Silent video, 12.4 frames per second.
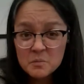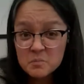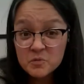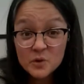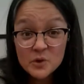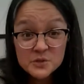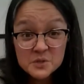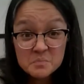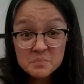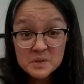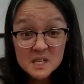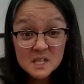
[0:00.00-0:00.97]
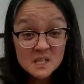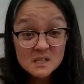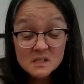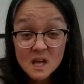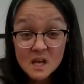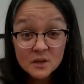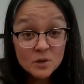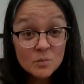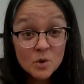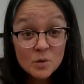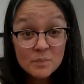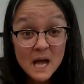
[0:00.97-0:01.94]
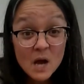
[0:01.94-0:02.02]
frozen peas, I don't know,
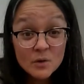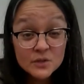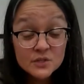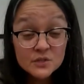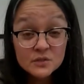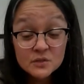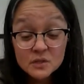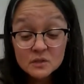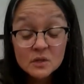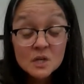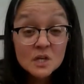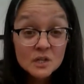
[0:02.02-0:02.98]
more power to you.